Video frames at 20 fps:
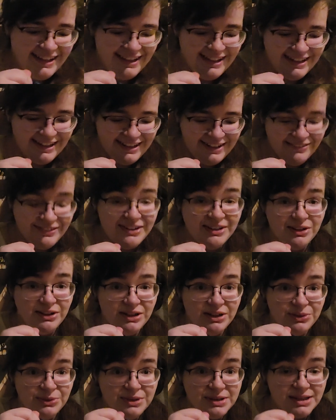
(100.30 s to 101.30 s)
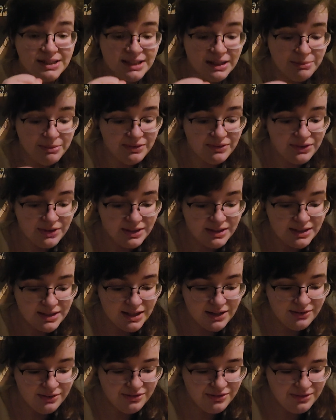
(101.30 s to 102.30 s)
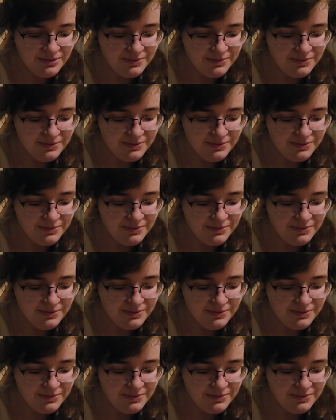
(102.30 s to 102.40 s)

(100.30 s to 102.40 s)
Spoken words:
and I filled it with some of the stuff